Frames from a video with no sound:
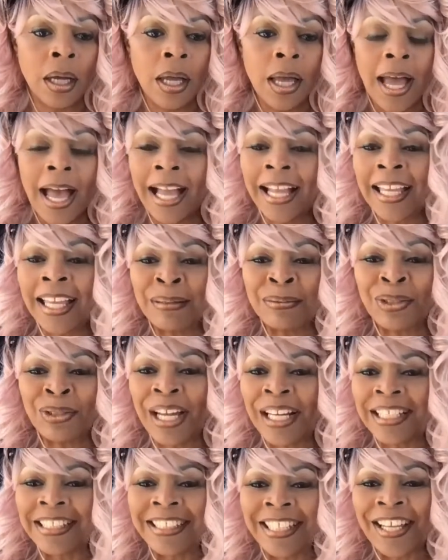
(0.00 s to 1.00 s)
I keep
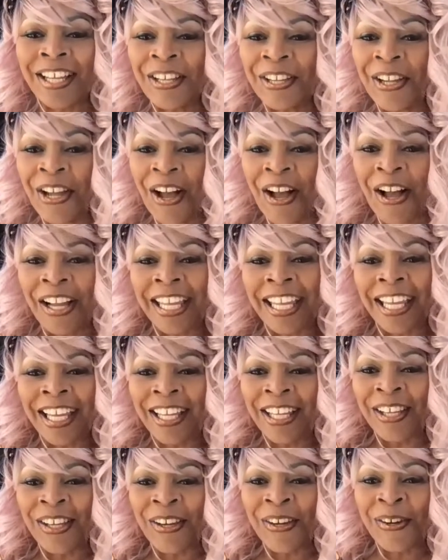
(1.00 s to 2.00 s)
trying to tell y'all, get
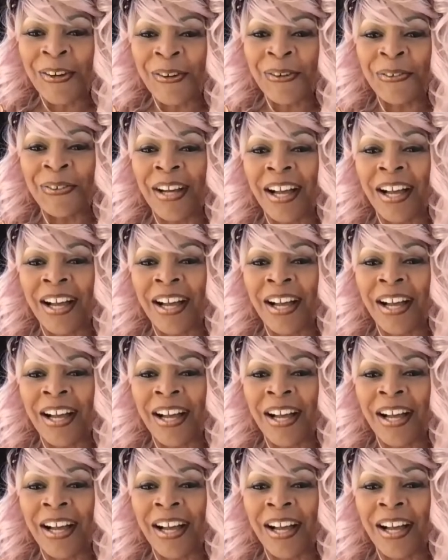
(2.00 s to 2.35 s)
cute.